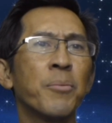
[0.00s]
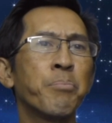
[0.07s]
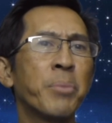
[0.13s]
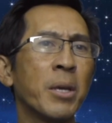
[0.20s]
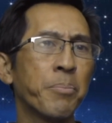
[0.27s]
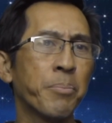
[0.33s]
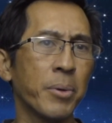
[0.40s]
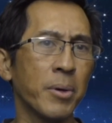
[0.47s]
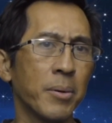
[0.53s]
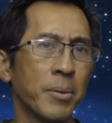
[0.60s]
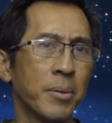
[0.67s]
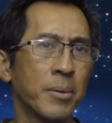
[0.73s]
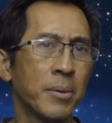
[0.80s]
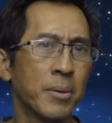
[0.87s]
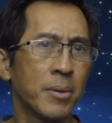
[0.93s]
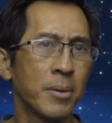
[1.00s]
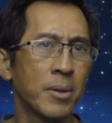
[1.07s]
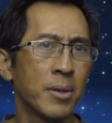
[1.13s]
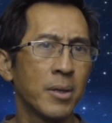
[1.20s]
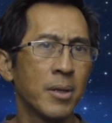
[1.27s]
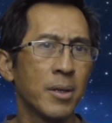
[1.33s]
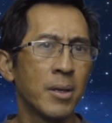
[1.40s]
people.
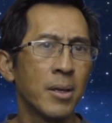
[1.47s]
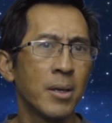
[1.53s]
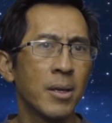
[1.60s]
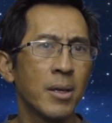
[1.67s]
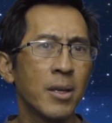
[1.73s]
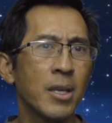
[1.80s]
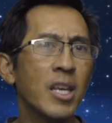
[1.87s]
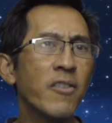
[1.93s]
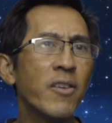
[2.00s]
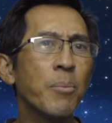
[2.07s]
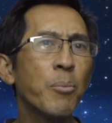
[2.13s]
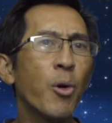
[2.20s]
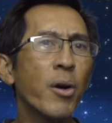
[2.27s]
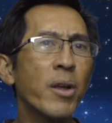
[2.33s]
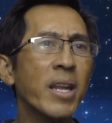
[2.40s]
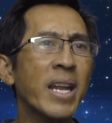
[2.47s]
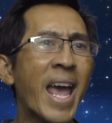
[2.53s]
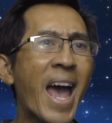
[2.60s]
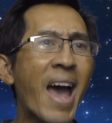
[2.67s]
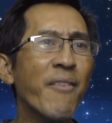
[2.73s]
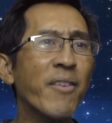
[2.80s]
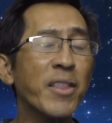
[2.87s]
Even more than
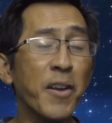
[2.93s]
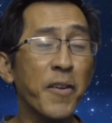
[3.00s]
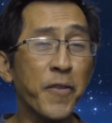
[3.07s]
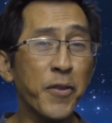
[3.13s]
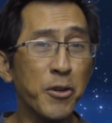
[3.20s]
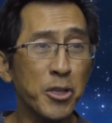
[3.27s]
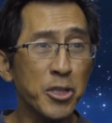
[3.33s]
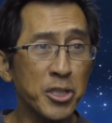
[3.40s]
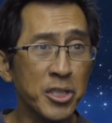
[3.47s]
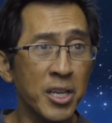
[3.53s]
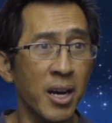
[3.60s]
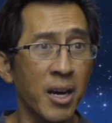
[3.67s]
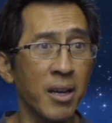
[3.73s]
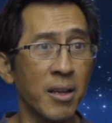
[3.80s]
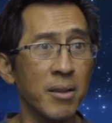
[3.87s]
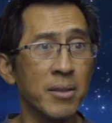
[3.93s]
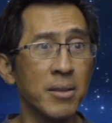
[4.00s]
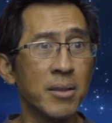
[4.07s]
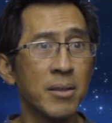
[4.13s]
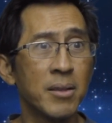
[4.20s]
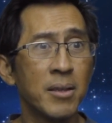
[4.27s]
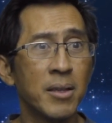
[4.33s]
having their first child
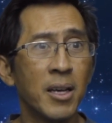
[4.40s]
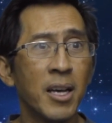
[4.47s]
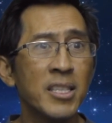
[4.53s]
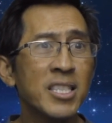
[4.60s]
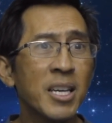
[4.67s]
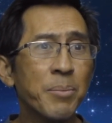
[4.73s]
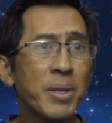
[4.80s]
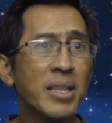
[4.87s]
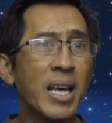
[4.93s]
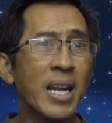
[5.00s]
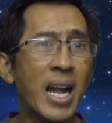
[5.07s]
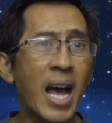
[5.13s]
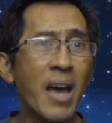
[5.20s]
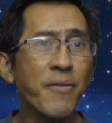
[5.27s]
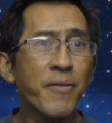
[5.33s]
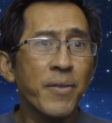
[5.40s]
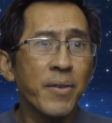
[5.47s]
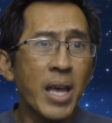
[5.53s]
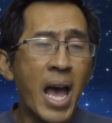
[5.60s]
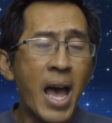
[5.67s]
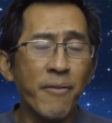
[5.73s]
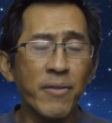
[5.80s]
something that I
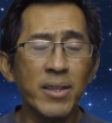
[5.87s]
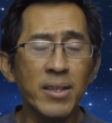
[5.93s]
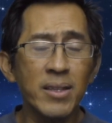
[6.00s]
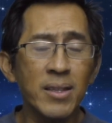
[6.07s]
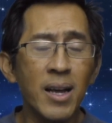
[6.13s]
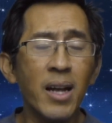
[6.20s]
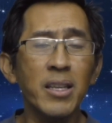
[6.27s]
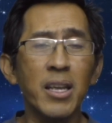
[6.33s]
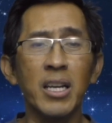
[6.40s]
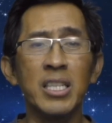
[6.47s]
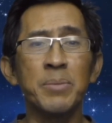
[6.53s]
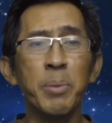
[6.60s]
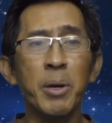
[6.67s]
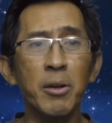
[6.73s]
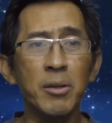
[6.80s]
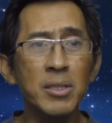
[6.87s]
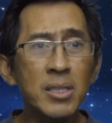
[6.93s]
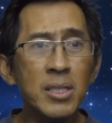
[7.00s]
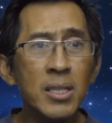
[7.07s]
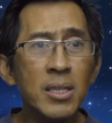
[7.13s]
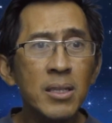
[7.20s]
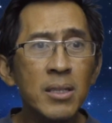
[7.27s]
have not yet
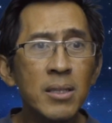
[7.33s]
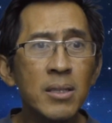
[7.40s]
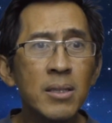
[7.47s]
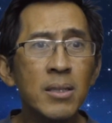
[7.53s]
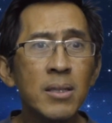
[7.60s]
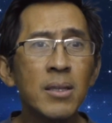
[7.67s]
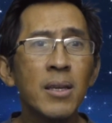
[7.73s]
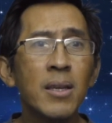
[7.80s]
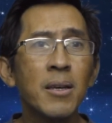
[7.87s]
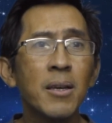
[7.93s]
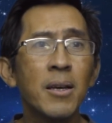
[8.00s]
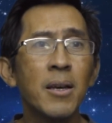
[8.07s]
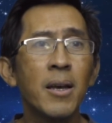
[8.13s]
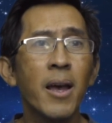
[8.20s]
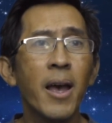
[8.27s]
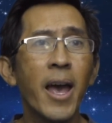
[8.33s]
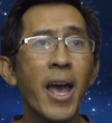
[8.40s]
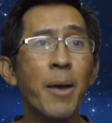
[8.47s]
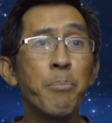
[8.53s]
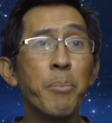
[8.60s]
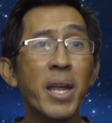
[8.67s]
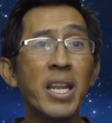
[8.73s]
experienced,
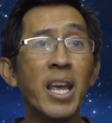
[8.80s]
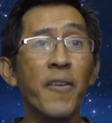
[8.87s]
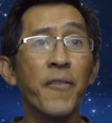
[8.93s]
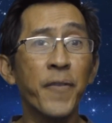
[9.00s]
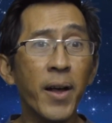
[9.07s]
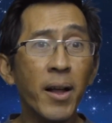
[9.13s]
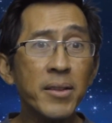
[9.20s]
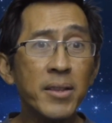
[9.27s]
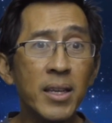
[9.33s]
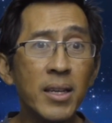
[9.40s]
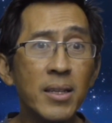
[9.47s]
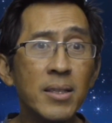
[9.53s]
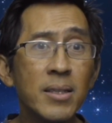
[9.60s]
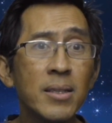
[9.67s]
and many have felt it.